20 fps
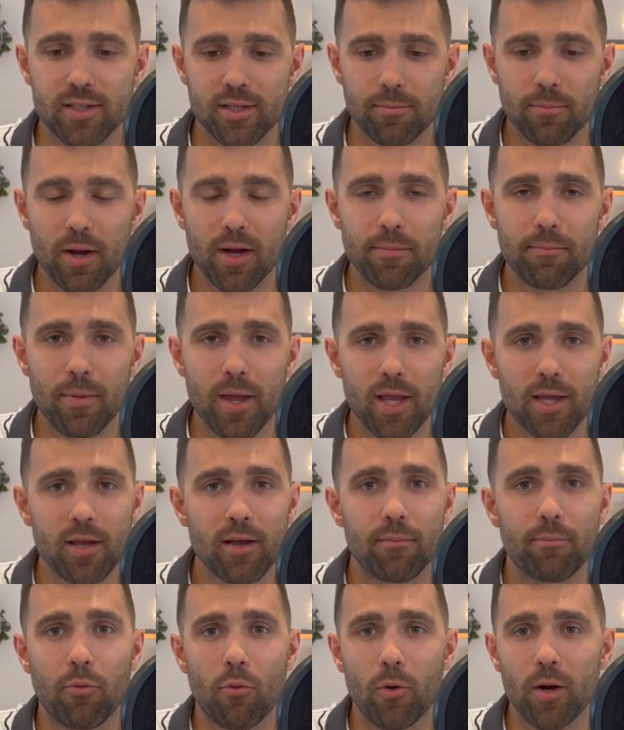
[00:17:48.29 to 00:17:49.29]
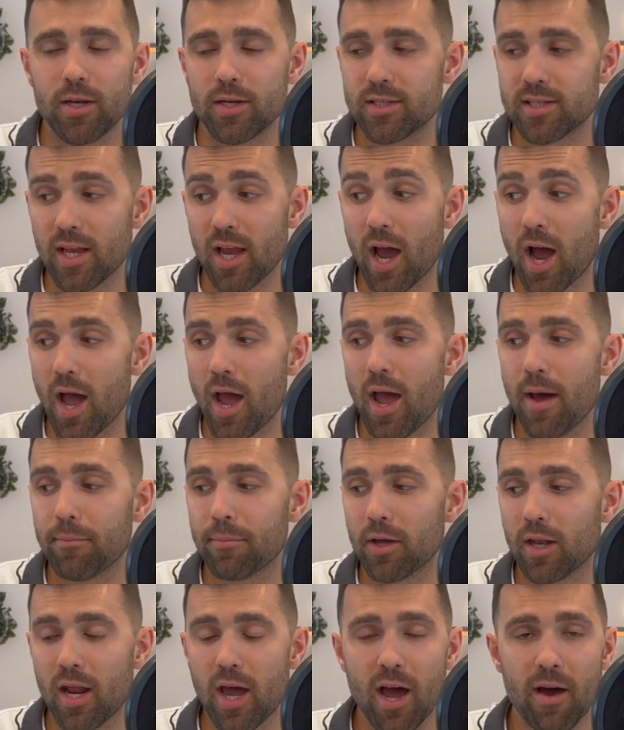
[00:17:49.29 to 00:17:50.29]
And by making a point to say, I am
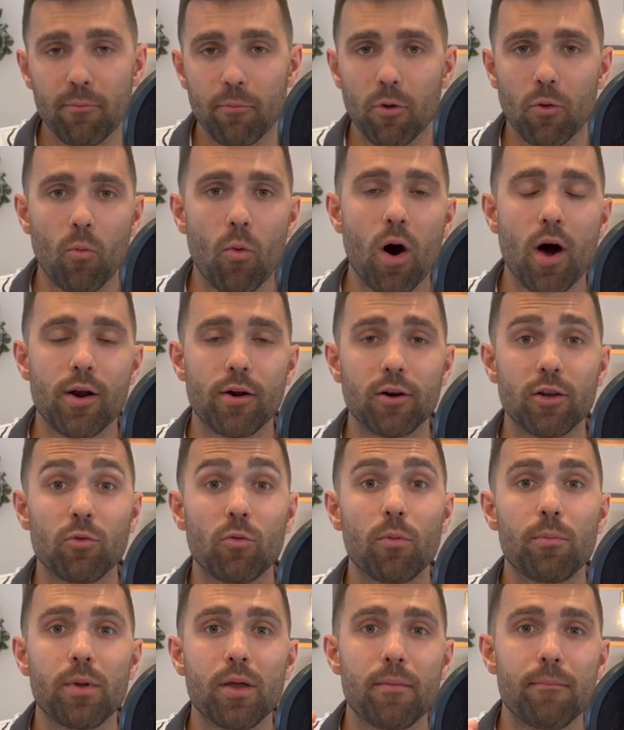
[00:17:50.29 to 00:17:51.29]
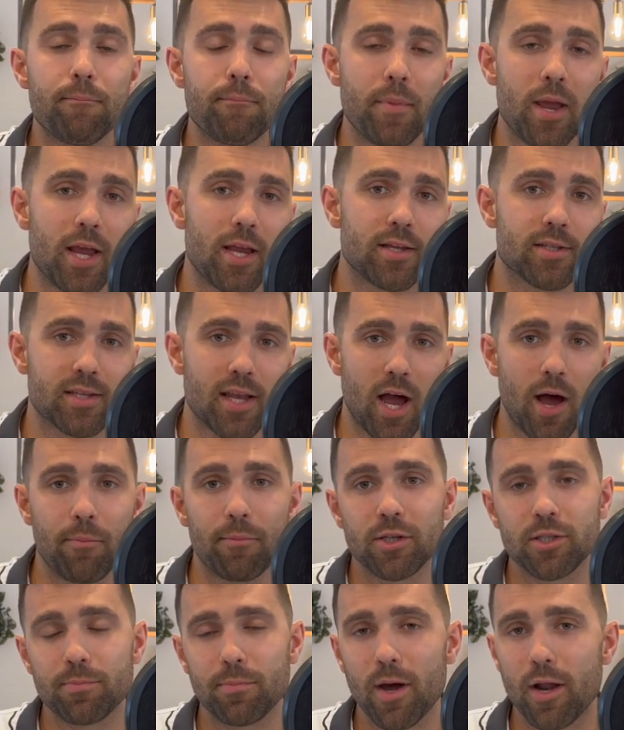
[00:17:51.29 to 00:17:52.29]
gonna have more water, you will be amazed how
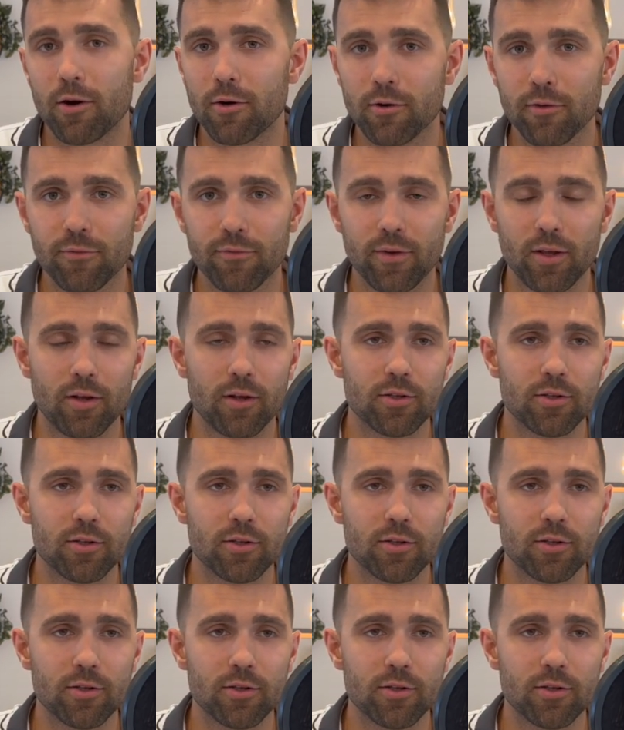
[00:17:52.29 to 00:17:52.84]
much better you feel.